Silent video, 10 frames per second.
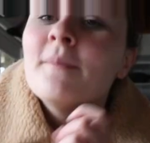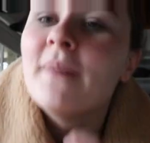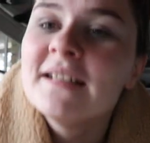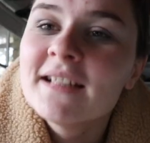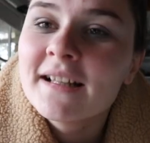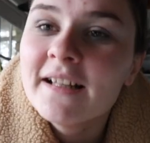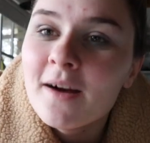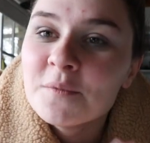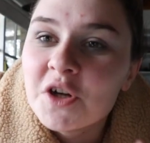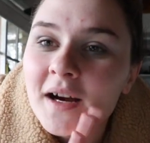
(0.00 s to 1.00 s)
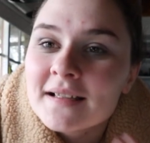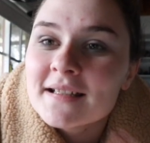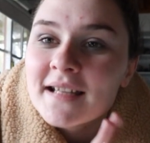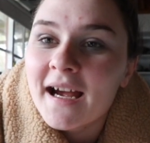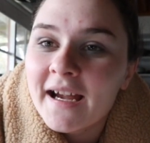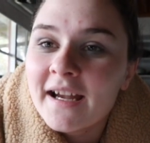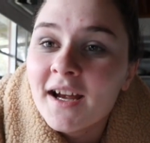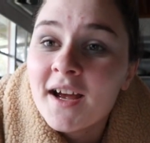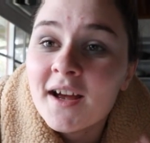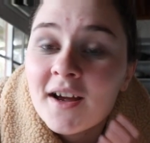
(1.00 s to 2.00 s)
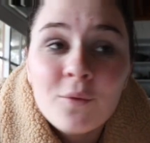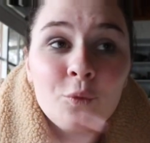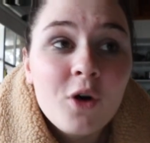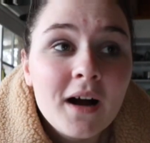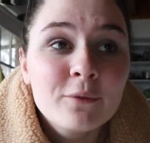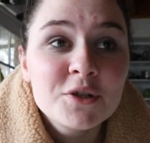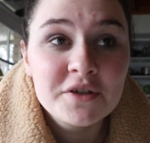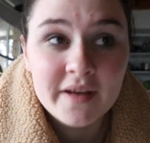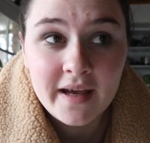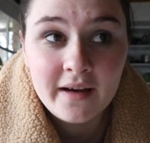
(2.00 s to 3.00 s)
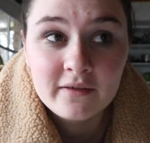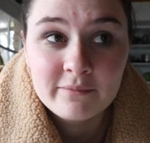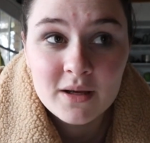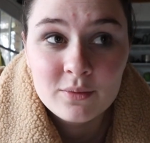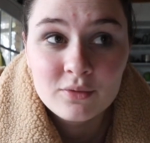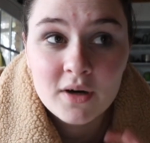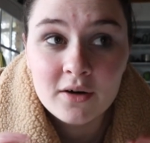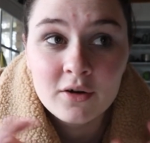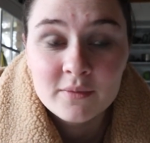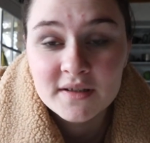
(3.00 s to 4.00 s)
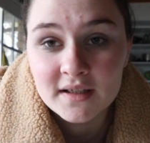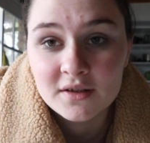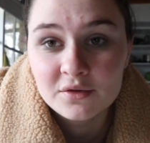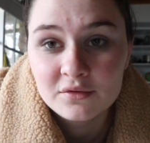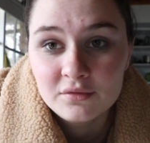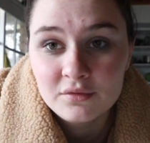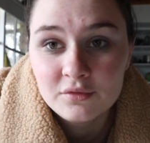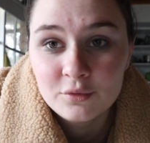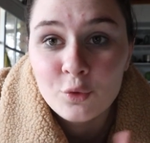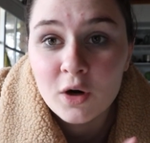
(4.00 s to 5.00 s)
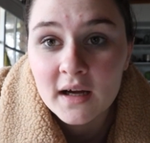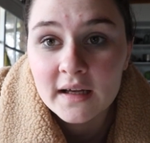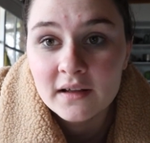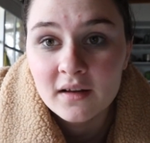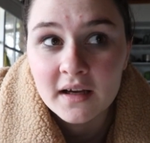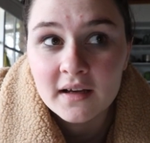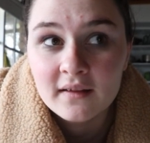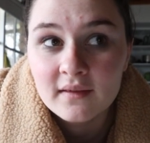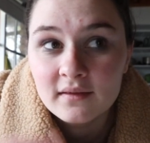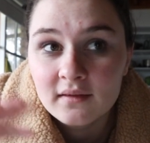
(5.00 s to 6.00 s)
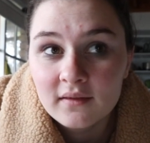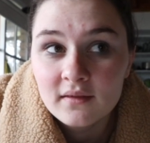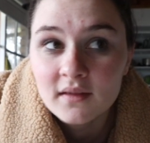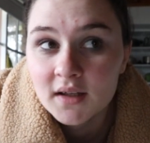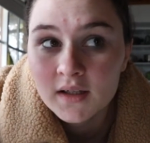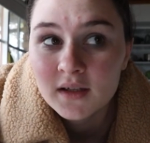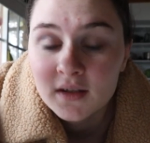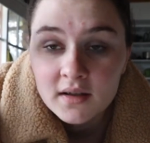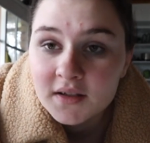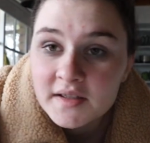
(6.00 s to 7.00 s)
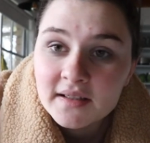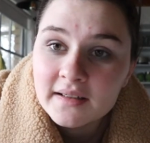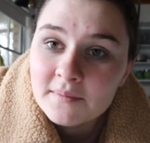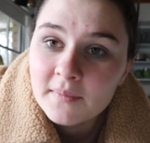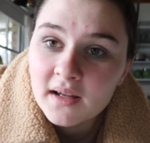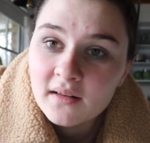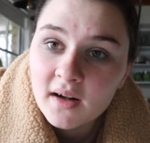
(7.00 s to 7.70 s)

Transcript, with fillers: basically I'm trying to say why would you care if people are homosexual? Why? Like just let them be.